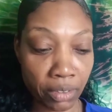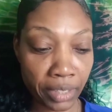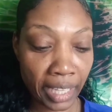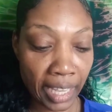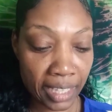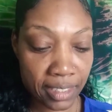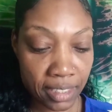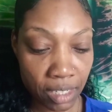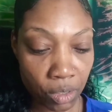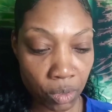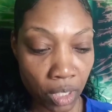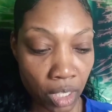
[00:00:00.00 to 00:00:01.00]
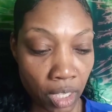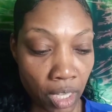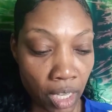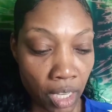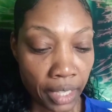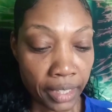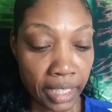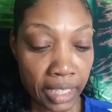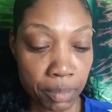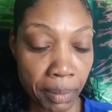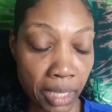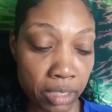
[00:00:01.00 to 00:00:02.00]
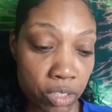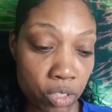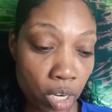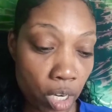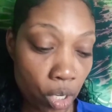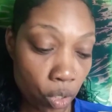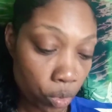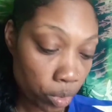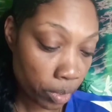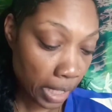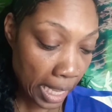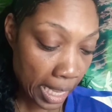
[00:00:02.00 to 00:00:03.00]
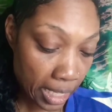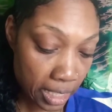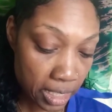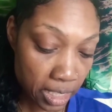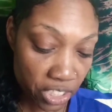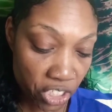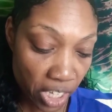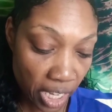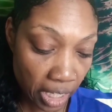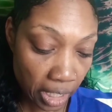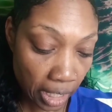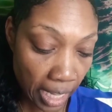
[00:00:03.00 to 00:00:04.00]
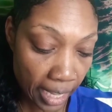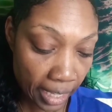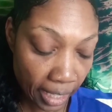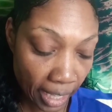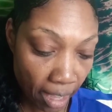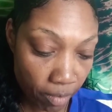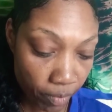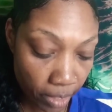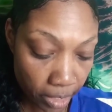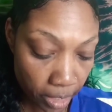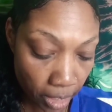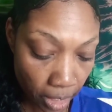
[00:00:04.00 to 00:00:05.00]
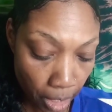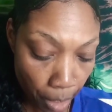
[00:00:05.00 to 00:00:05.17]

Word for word: Okay, so these palettes are old, okay? It's the Shade and Light Kat Von D.